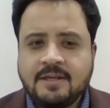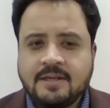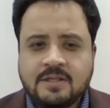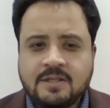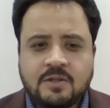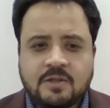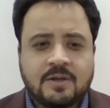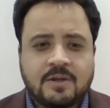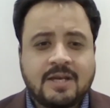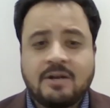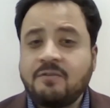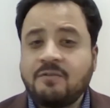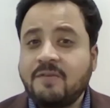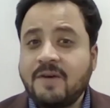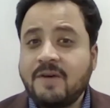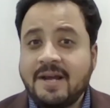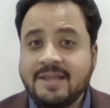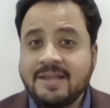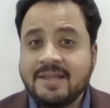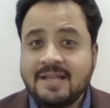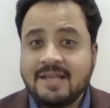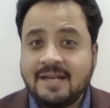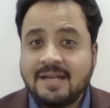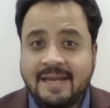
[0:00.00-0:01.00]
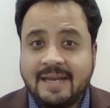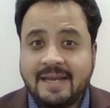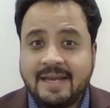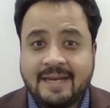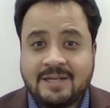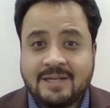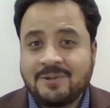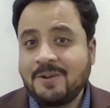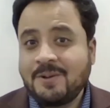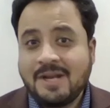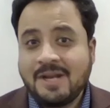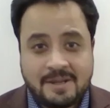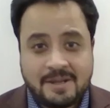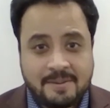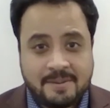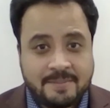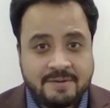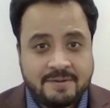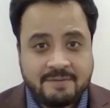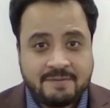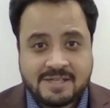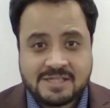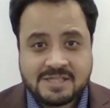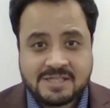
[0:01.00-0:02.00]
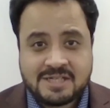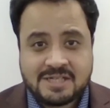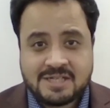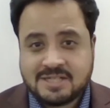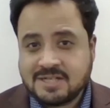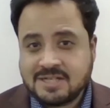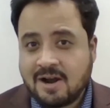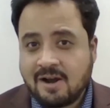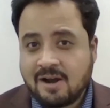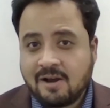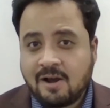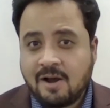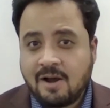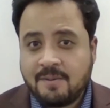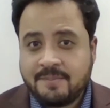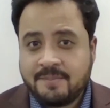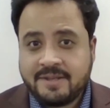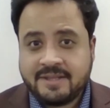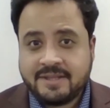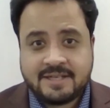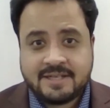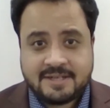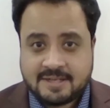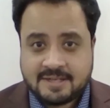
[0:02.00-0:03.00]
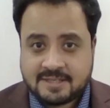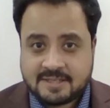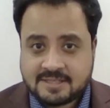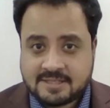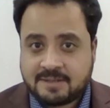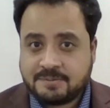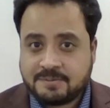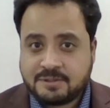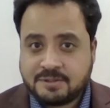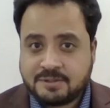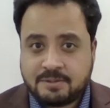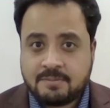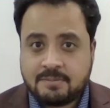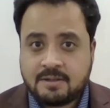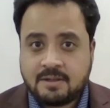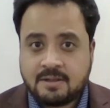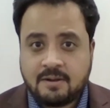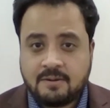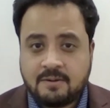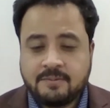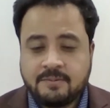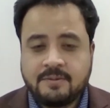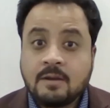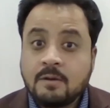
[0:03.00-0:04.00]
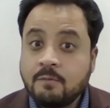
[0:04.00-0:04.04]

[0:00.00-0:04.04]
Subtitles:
You can find the link to incomeinvestors.com in the description below.